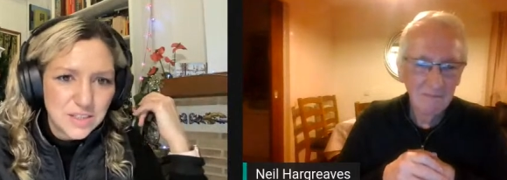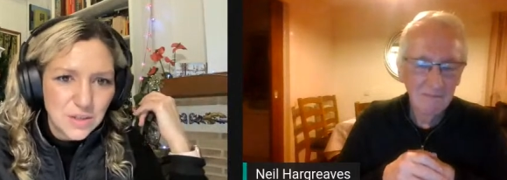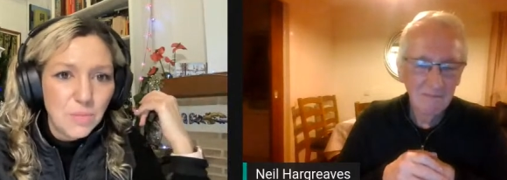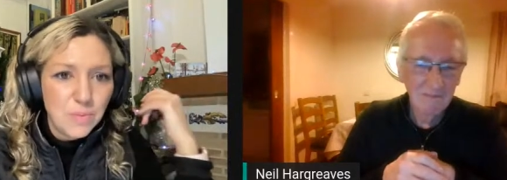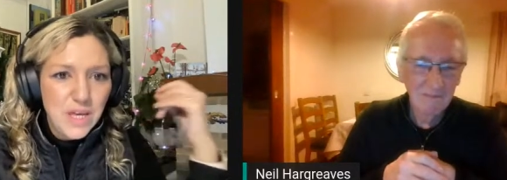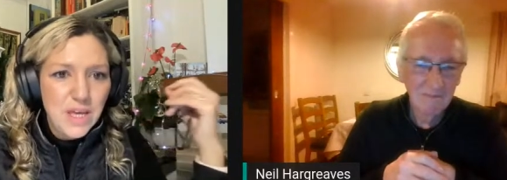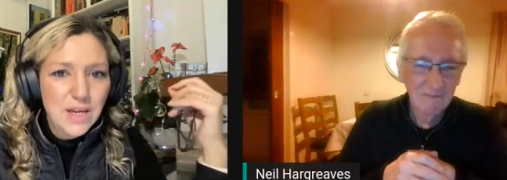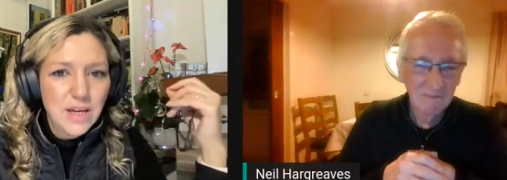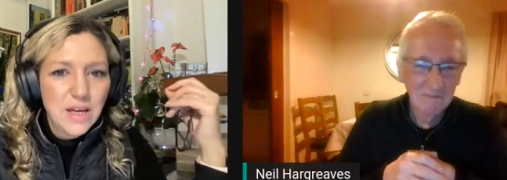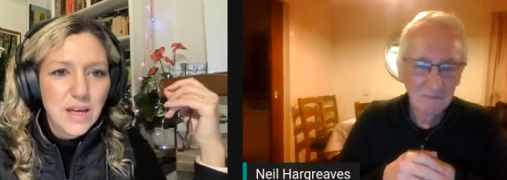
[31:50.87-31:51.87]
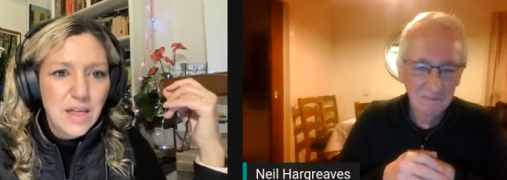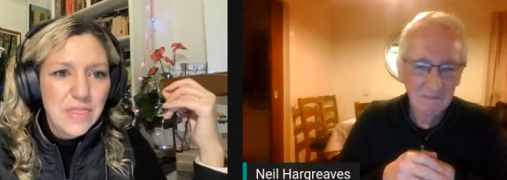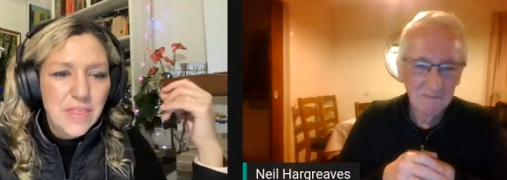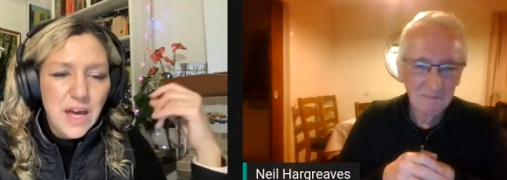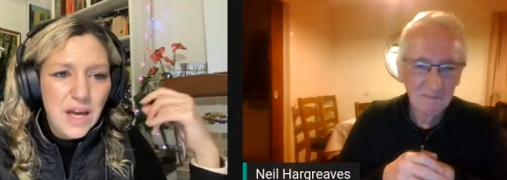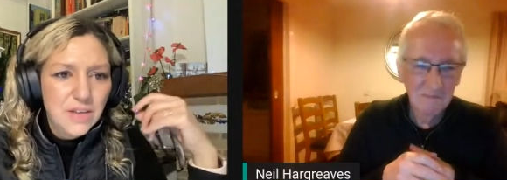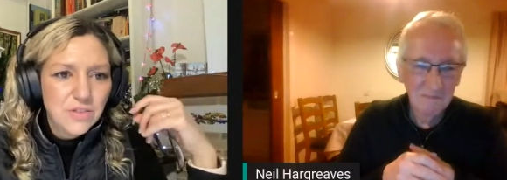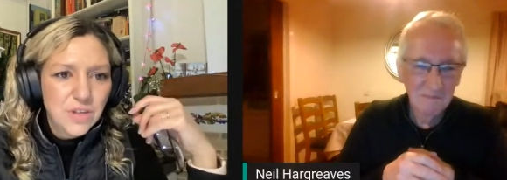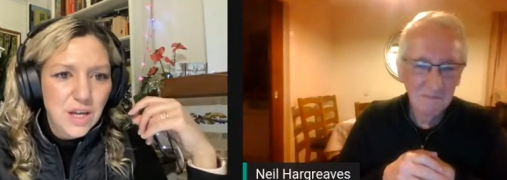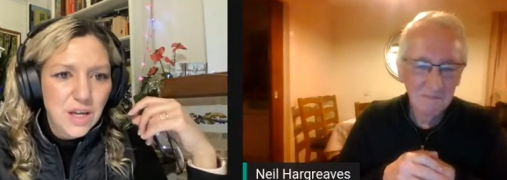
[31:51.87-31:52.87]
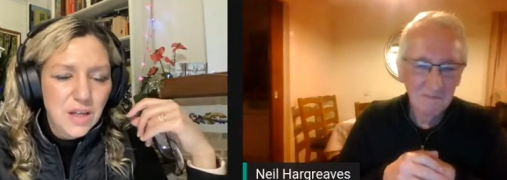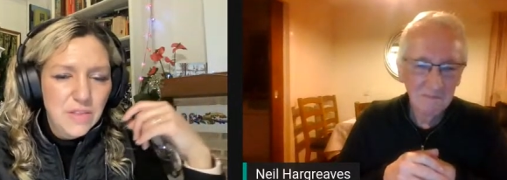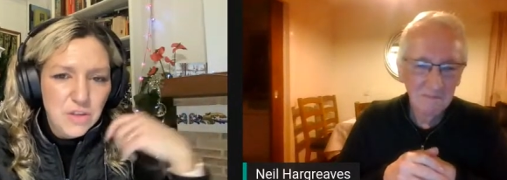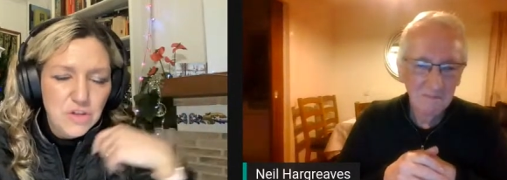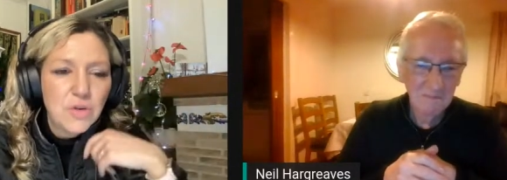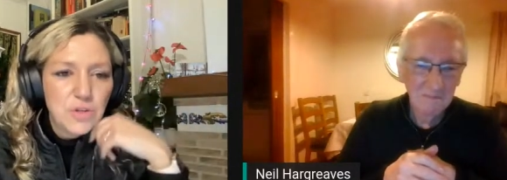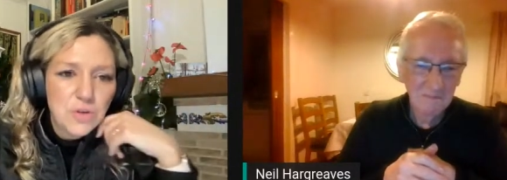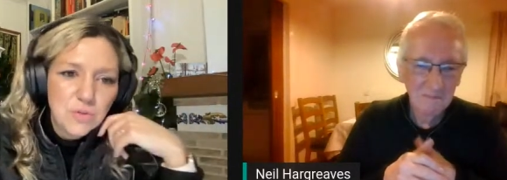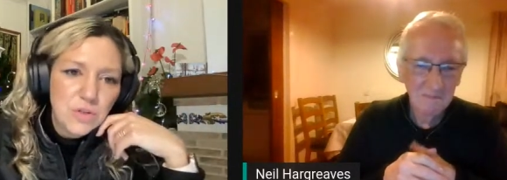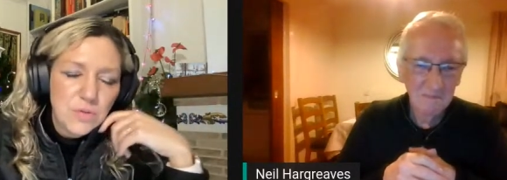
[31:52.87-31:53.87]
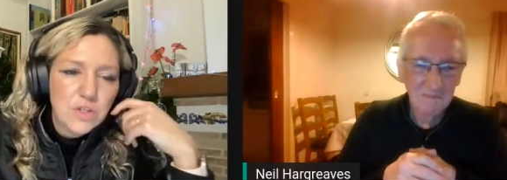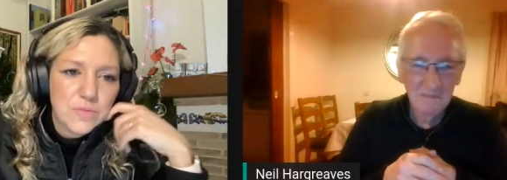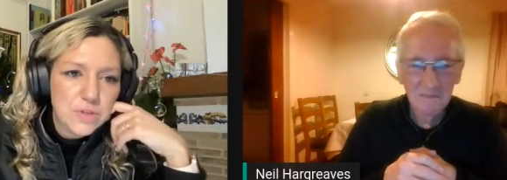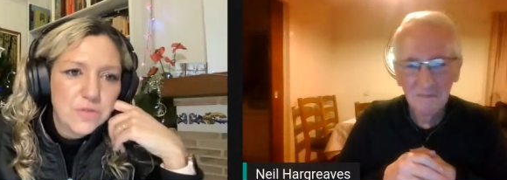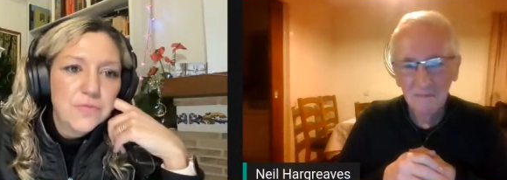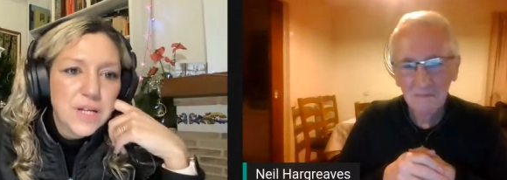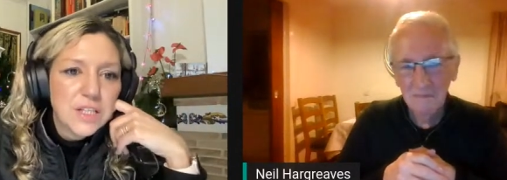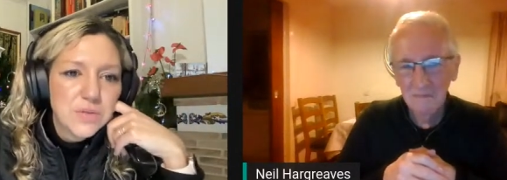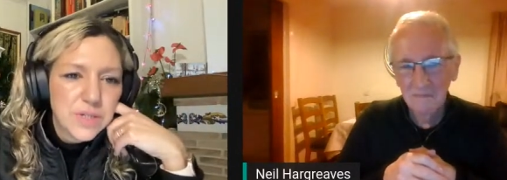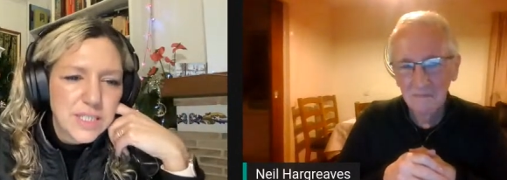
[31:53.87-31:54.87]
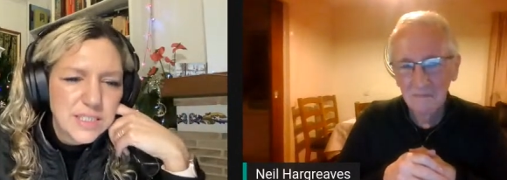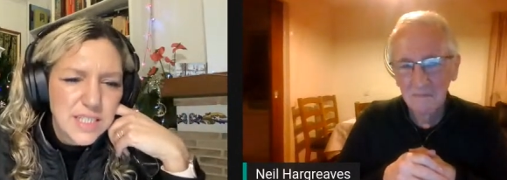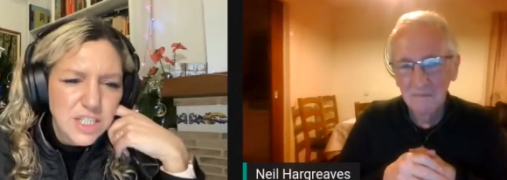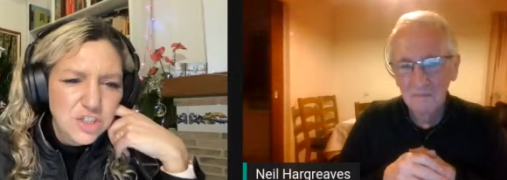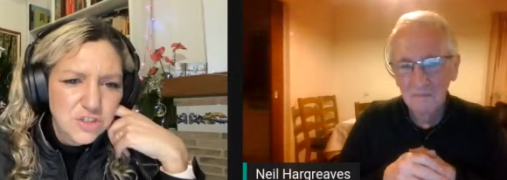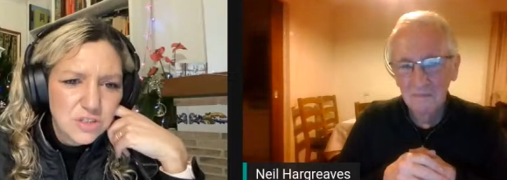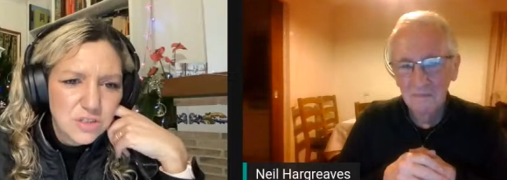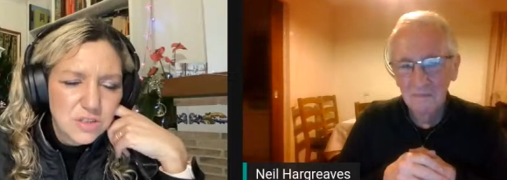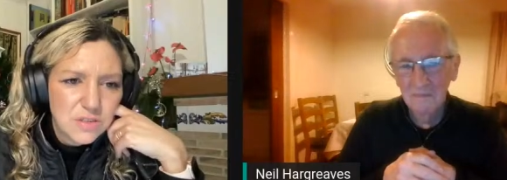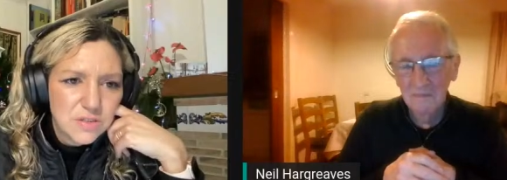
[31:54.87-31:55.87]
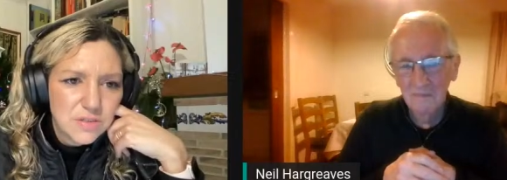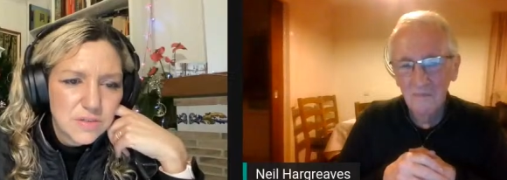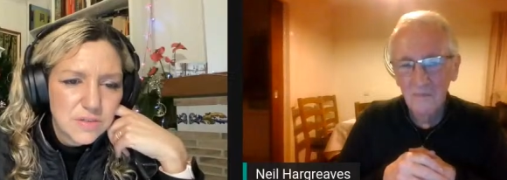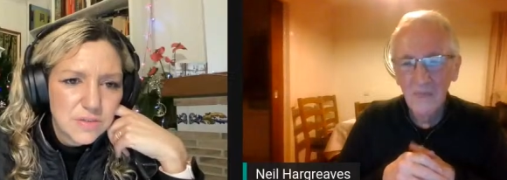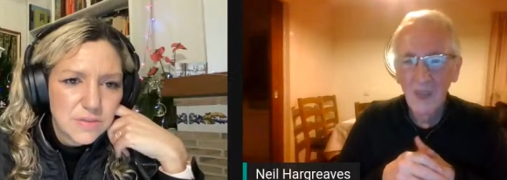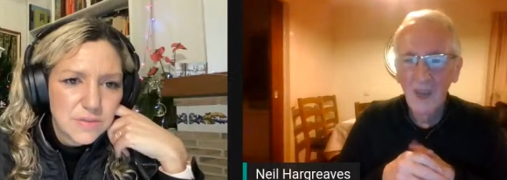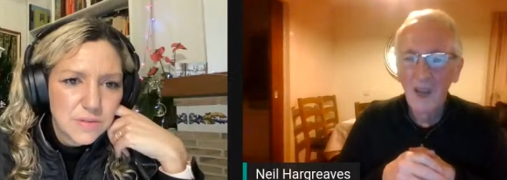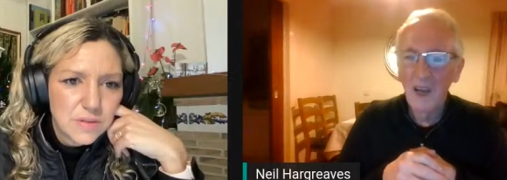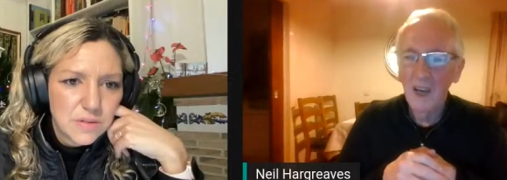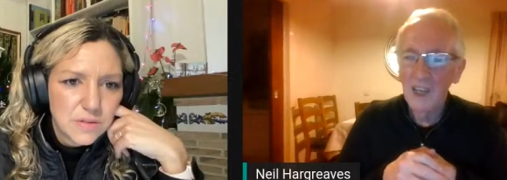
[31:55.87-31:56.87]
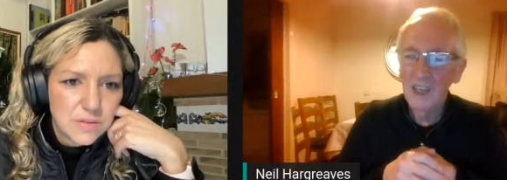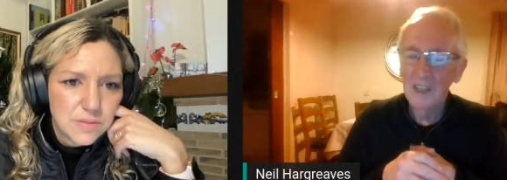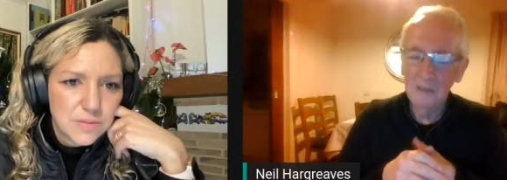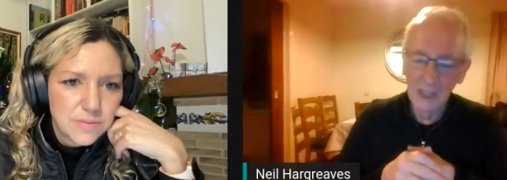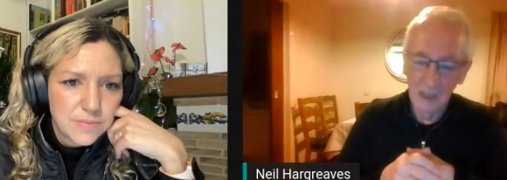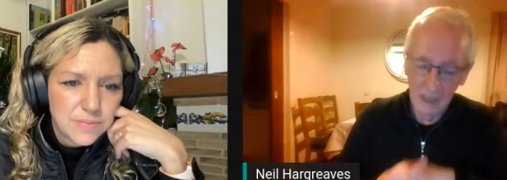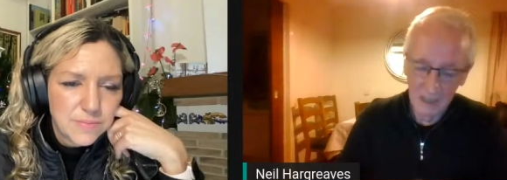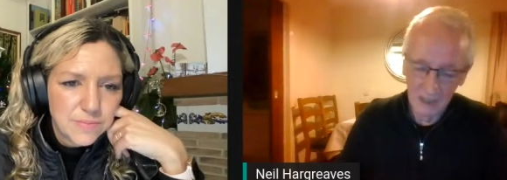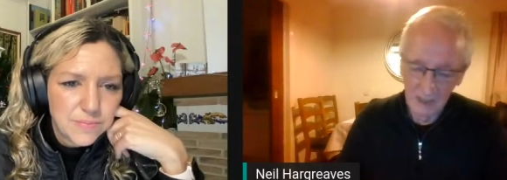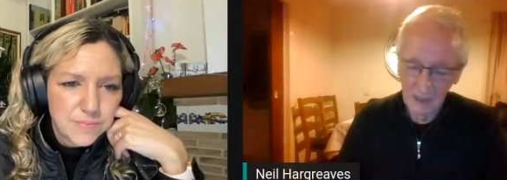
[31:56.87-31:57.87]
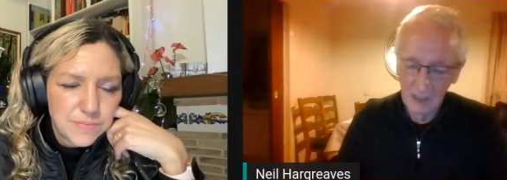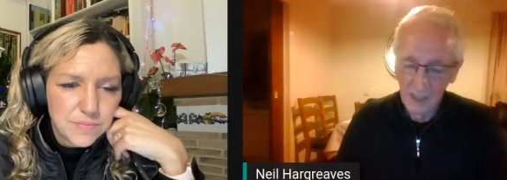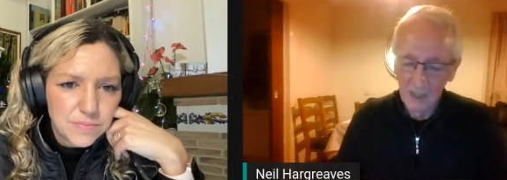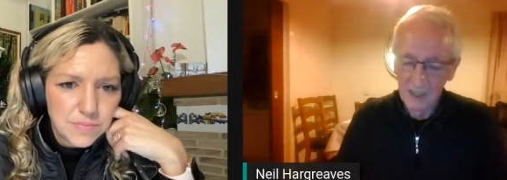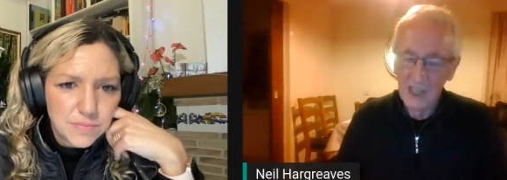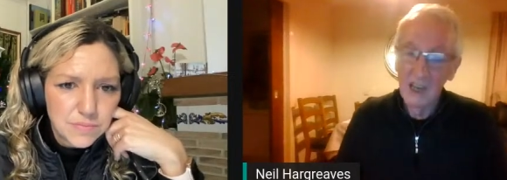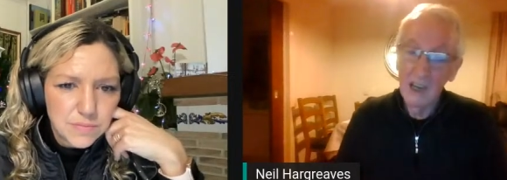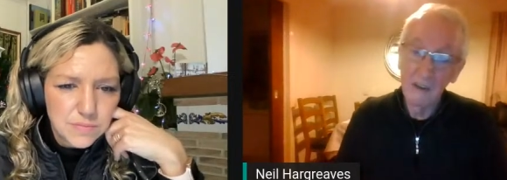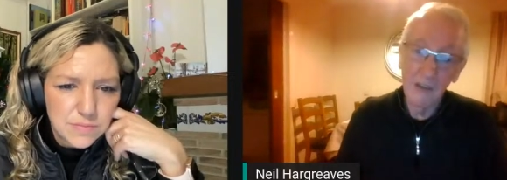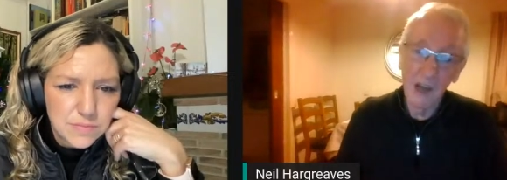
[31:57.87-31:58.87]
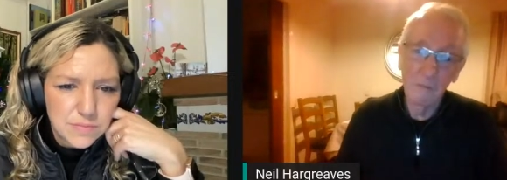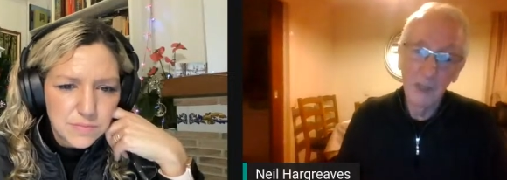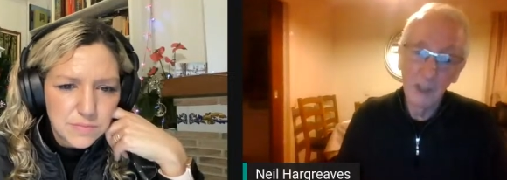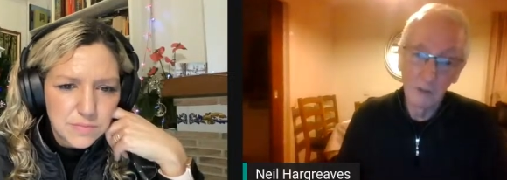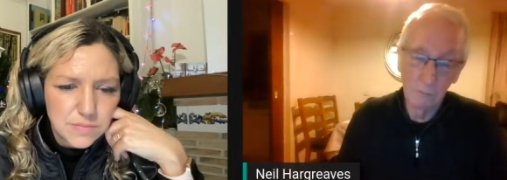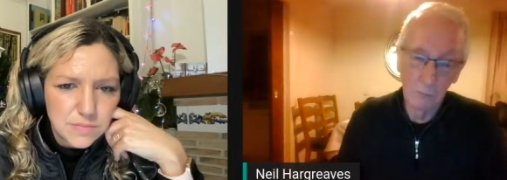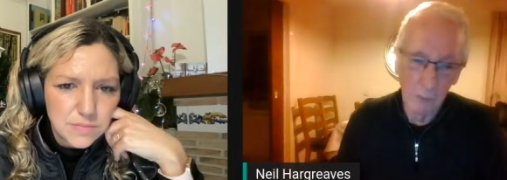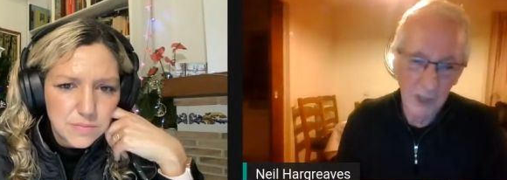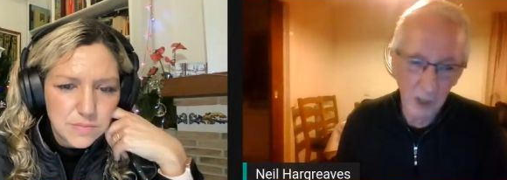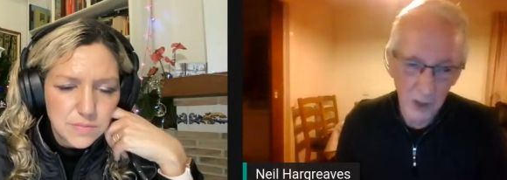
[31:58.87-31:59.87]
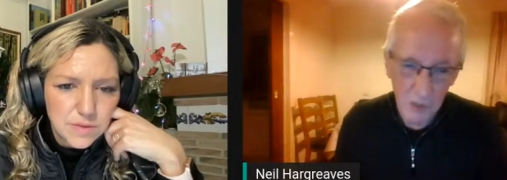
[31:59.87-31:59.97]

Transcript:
Speaker 1: so big that that you you you you, you felt you were in danger?
Speaker 2: Uh, yeah, yeah, I've, I've been on I've been on the